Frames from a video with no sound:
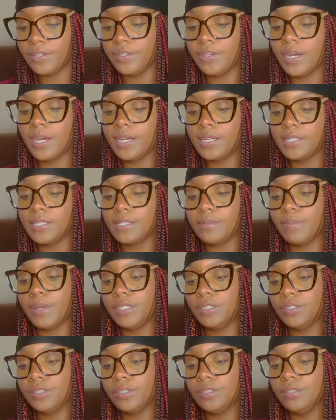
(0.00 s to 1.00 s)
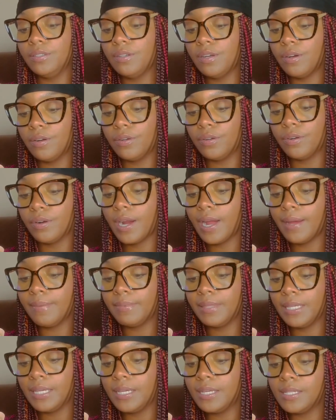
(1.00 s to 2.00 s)
guys, make sure you go
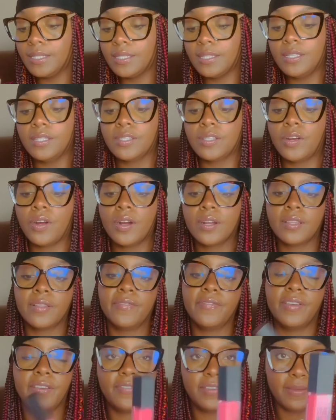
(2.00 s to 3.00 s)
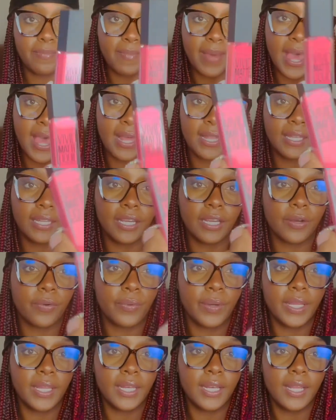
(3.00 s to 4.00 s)
grab these. These are the Vivid Matte Liquid